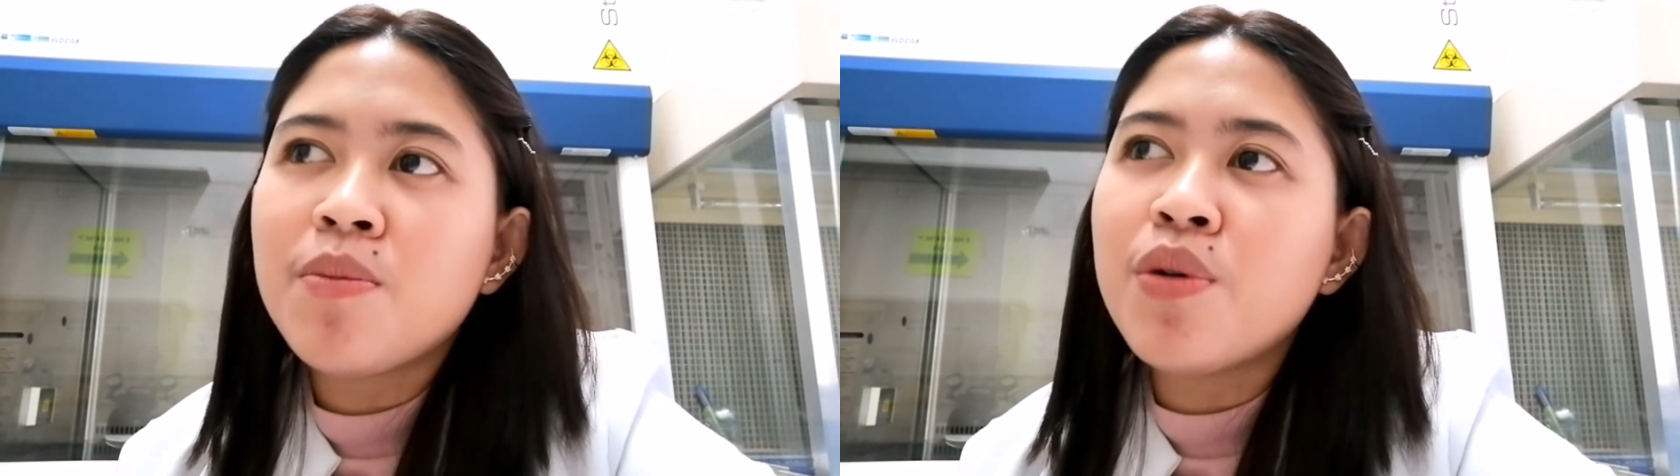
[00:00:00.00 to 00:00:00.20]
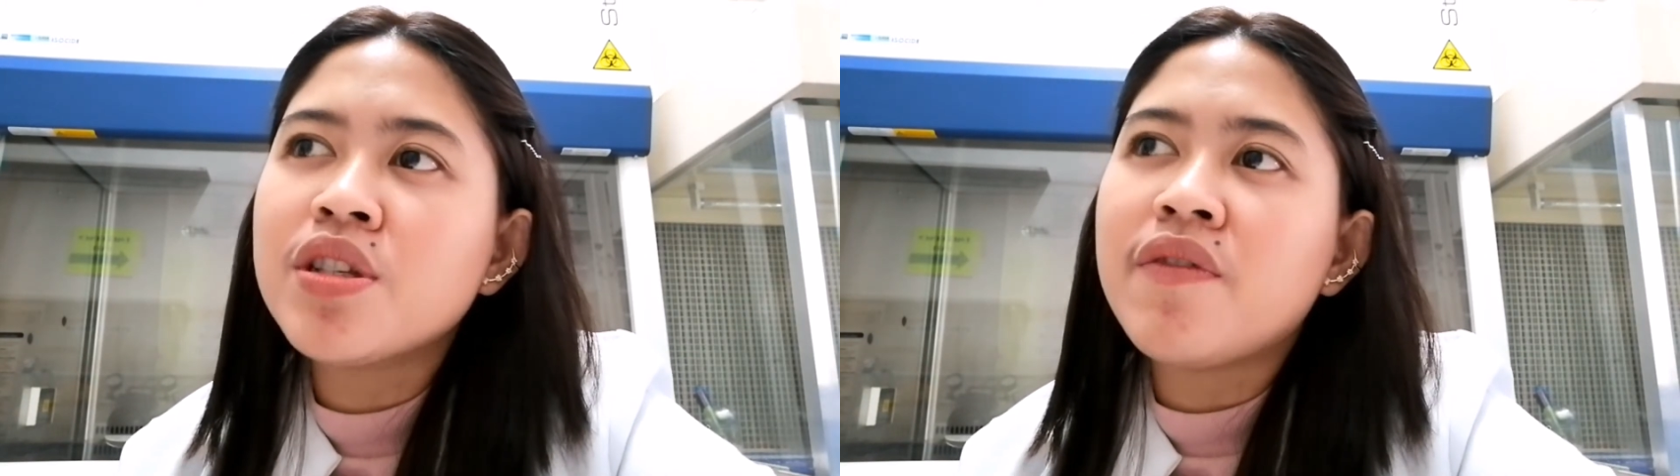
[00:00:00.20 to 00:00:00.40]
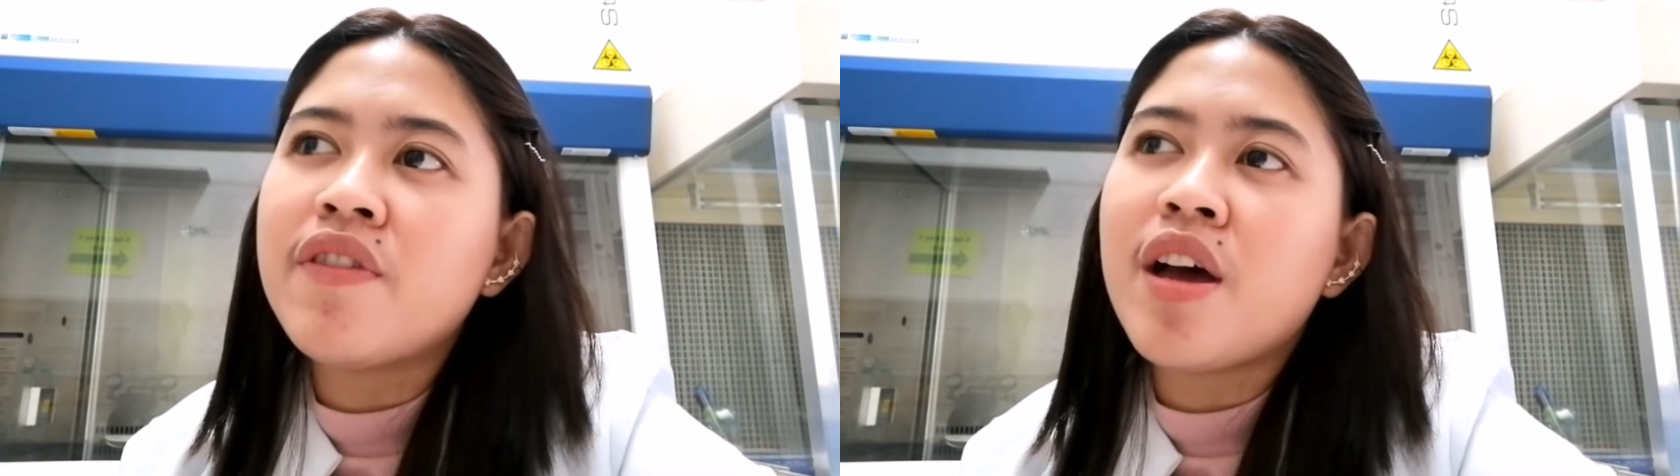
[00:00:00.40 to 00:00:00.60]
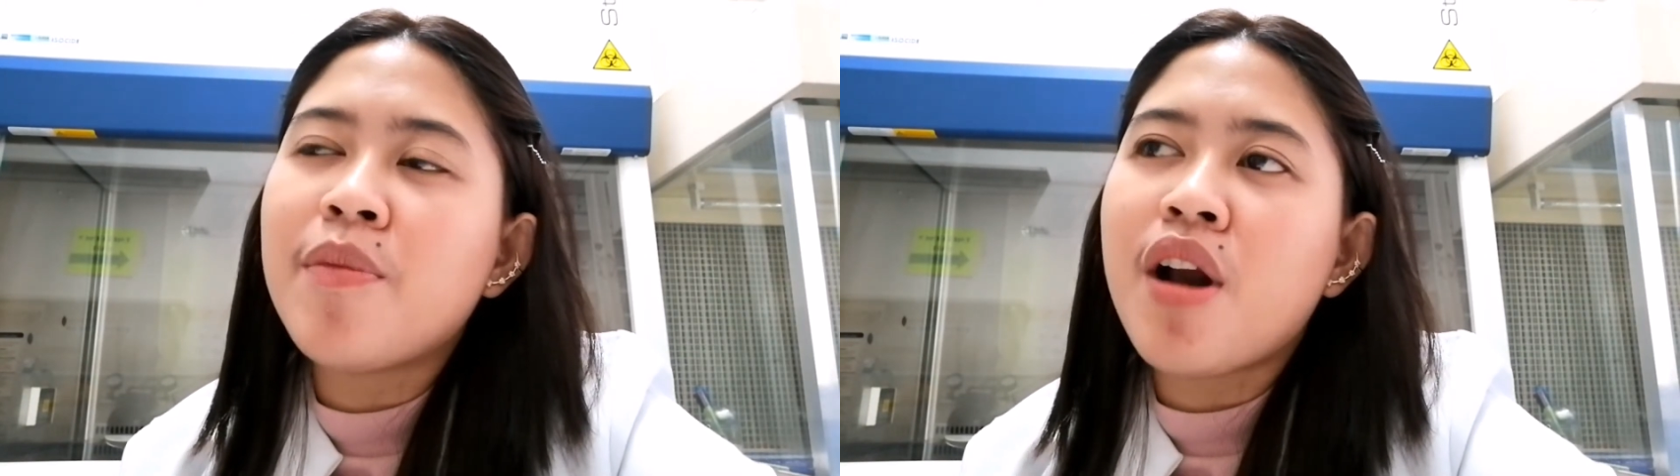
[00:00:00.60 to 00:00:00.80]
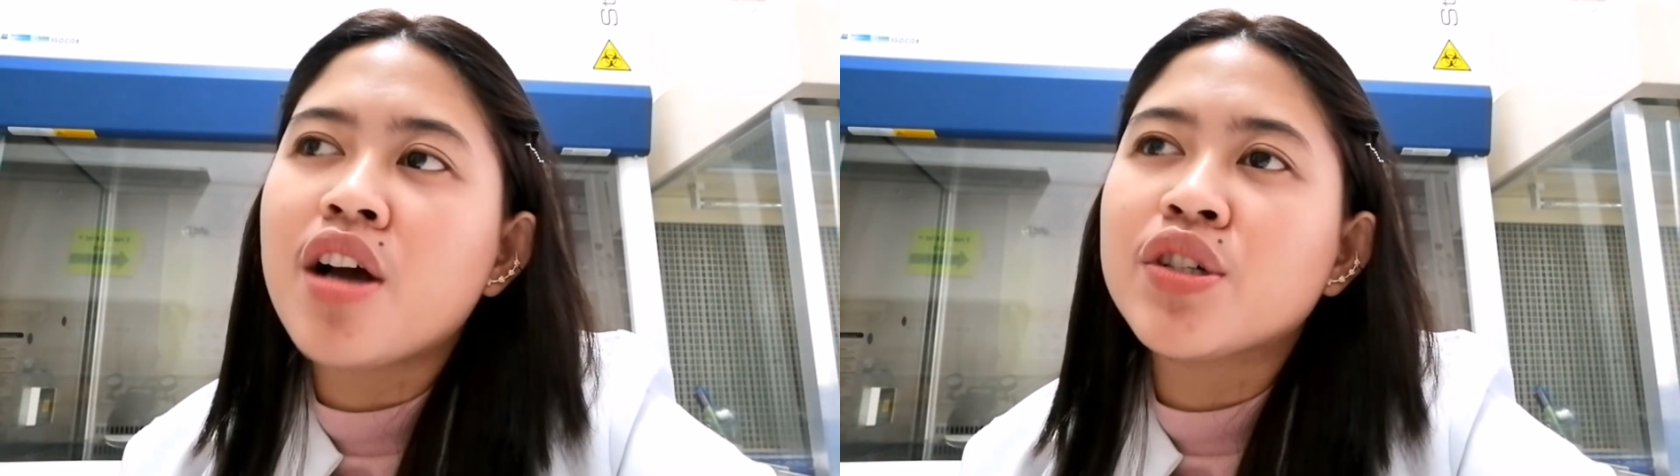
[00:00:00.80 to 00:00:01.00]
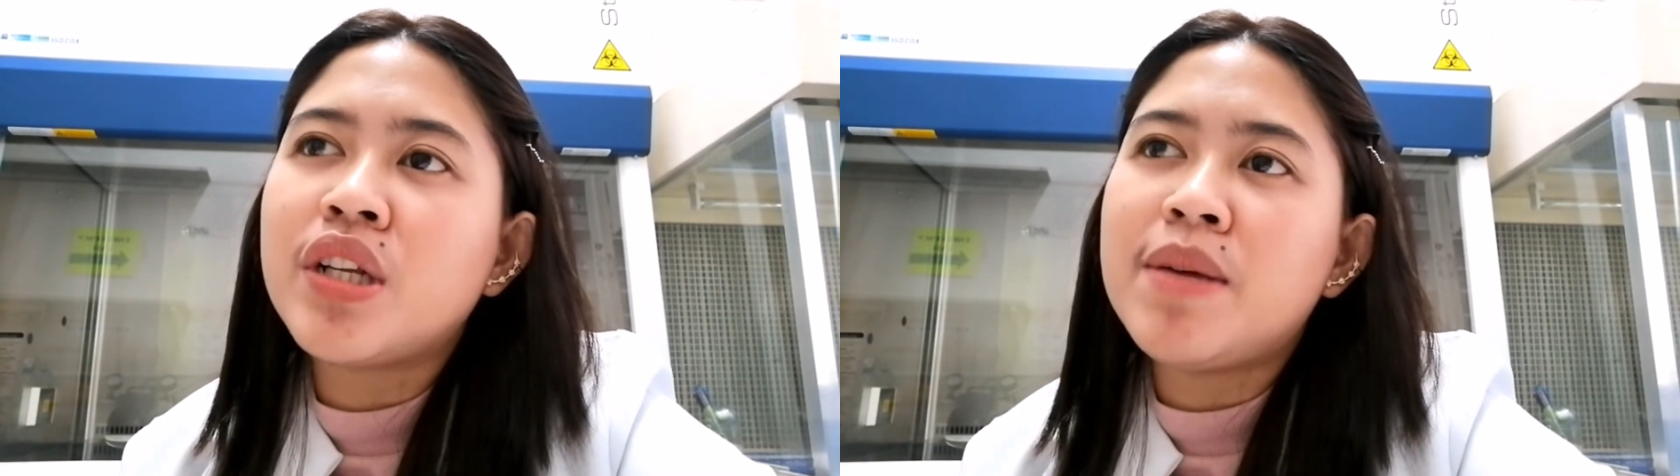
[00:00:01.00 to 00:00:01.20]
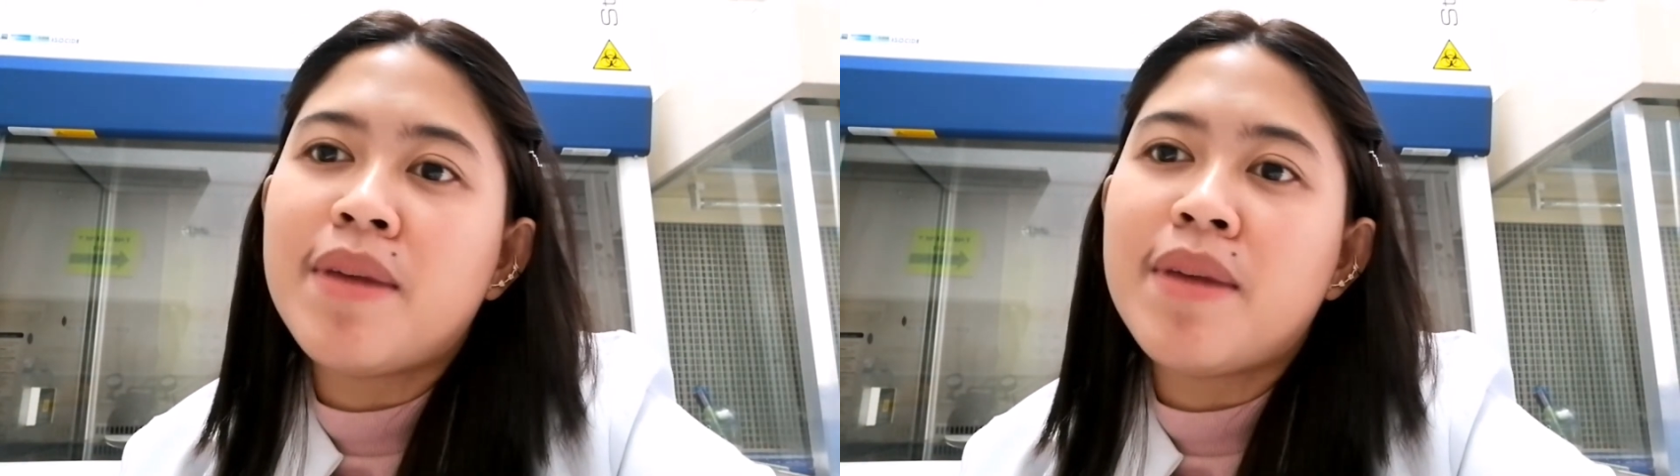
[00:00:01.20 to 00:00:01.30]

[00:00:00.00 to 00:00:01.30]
most of them are actually